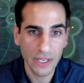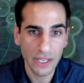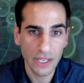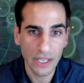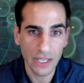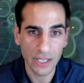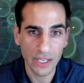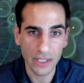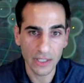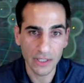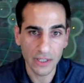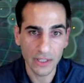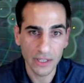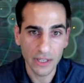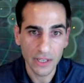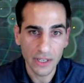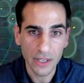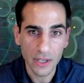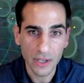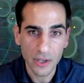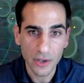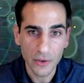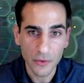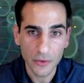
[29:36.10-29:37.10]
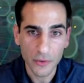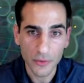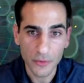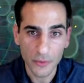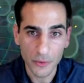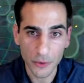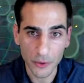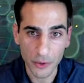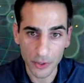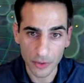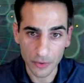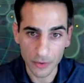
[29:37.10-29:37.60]
And
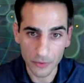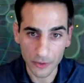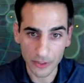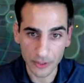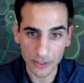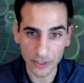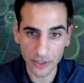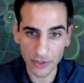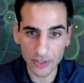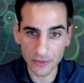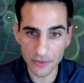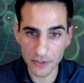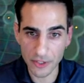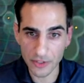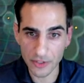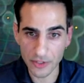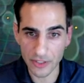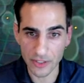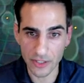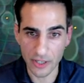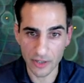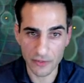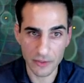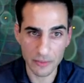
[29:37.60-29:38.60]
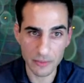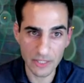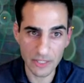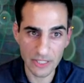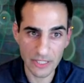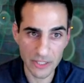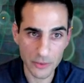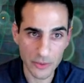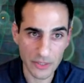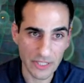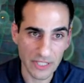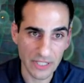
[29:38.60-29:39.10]
for those of you that are not
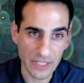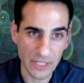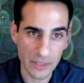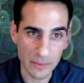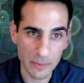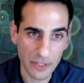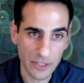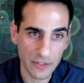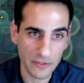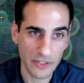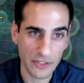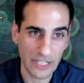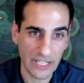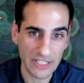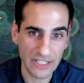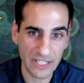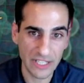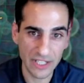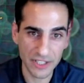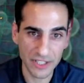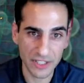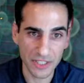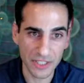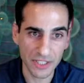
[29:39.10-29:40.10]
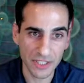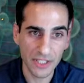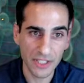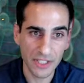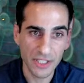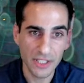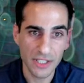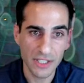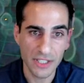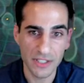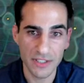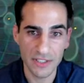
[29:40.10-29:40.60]
familiar with the EBook of reionization,
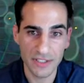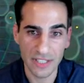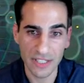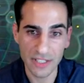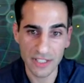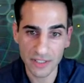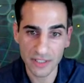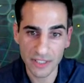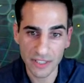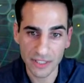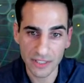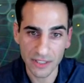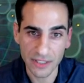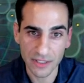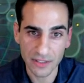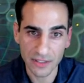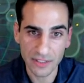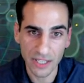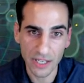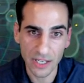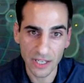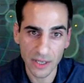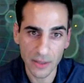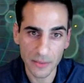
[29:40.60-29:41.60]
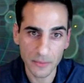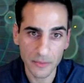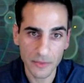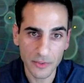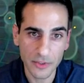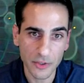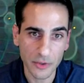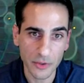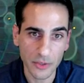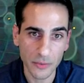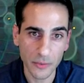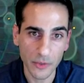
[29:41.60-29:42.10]
it's essentially a time
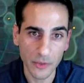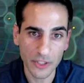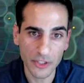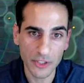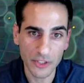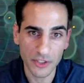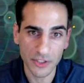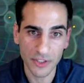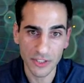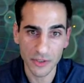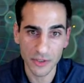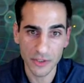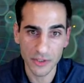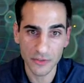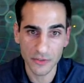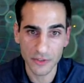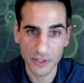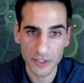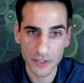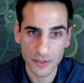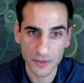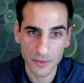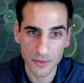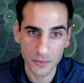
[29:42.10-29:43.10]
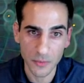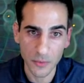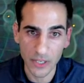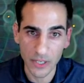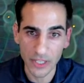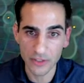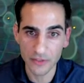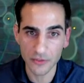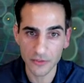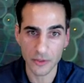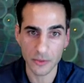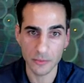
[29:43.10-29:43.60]
during which the universe
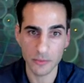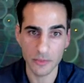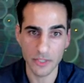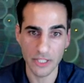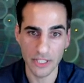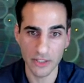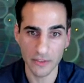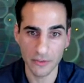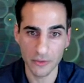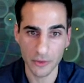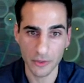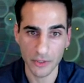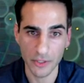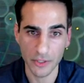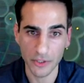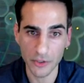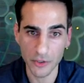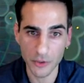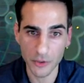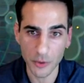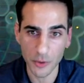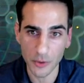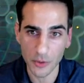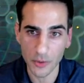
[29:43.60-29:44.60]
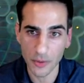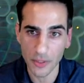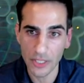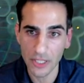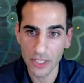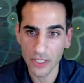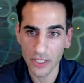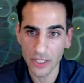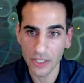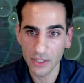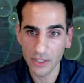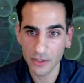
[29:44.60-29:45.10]
went from being fully neutral
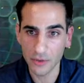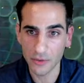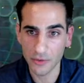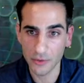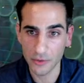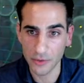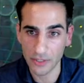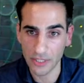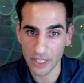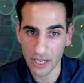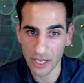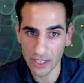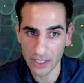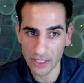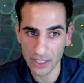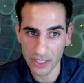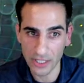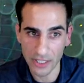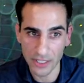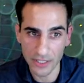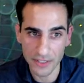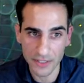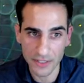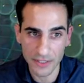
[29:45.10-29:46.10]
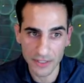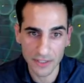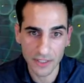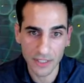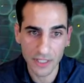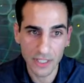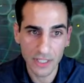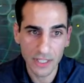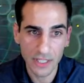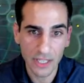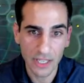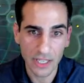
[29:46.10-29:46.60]
to fully ionized.
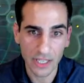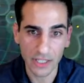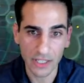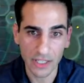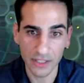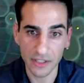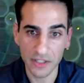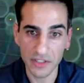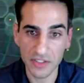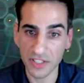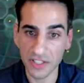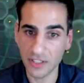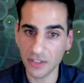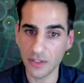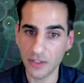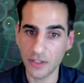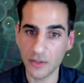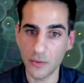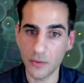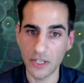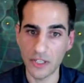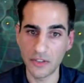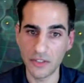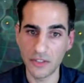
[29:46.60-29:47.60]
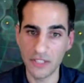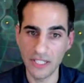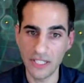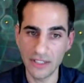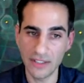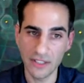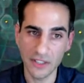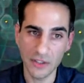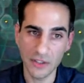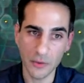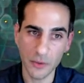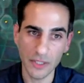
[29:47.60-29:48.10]
And essentially what you need,
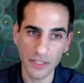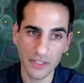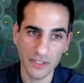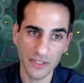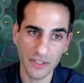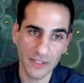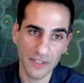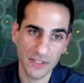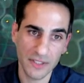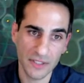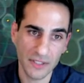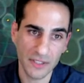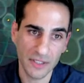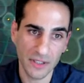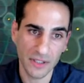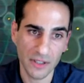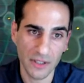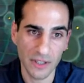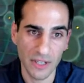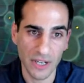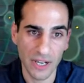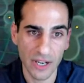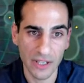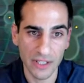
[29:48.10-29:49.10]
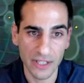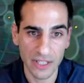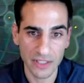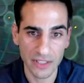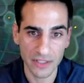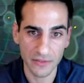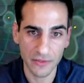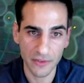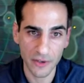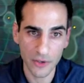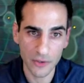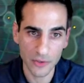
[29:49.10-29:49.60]
the ingredients, are
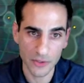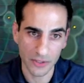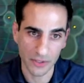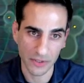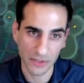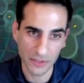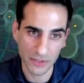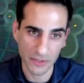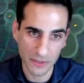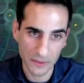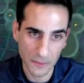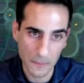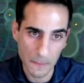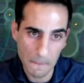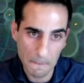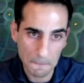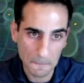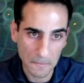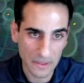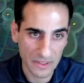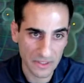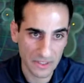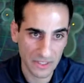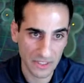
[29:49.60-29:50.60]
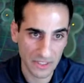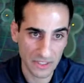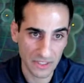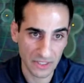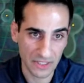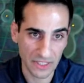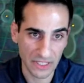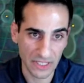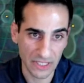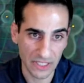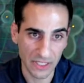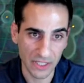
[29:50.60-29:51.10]
ionizing photons,
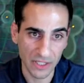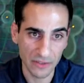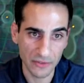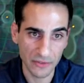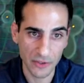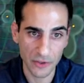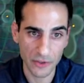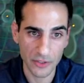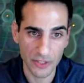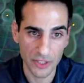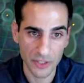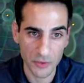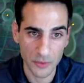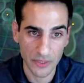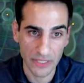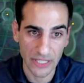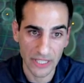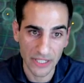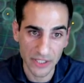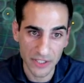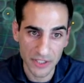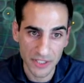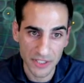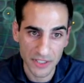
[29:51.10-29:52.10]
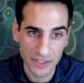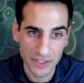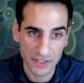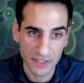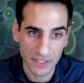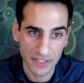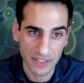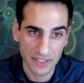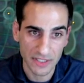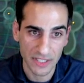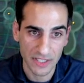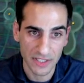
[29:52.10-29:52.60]
essentially photons with energies in
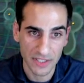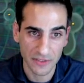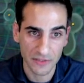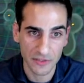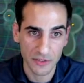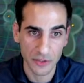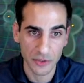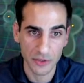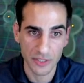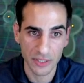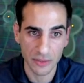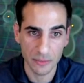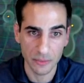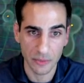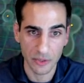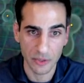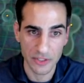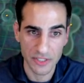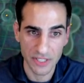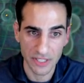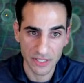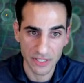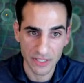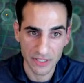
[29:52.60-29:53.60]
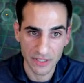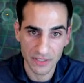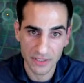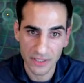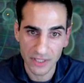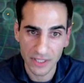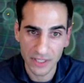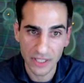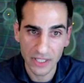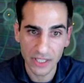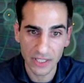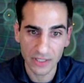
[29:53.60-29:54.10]
excess of 13.6
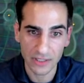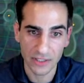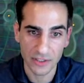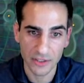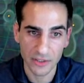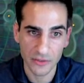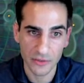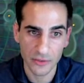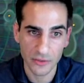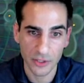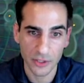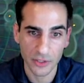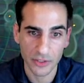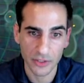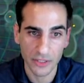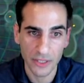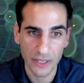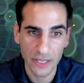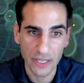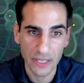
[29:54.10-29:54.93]
electron volt.